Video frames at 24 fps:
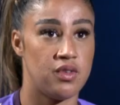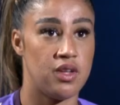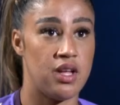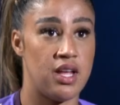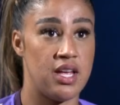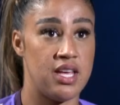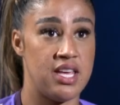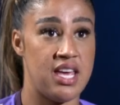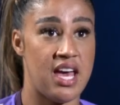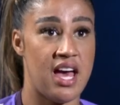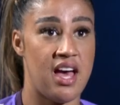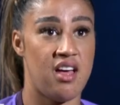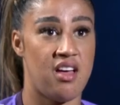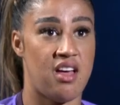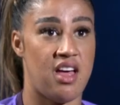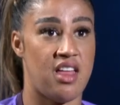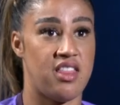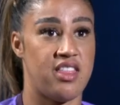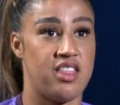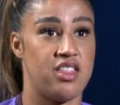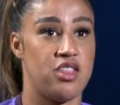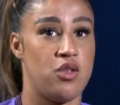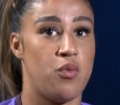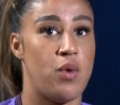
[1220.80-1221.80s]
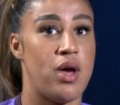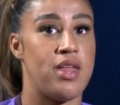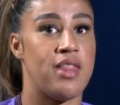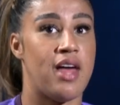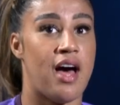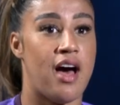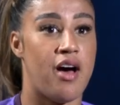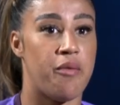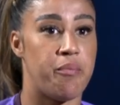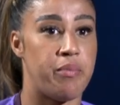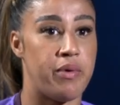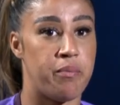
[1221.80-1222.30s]
Yeah, I think the way that
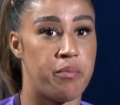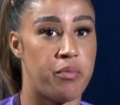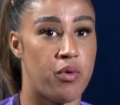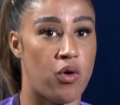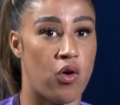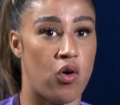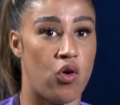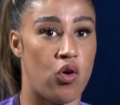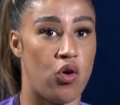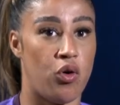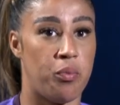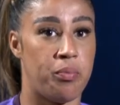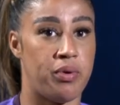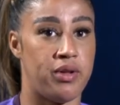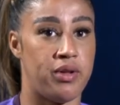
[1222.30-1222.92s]
I've been brought up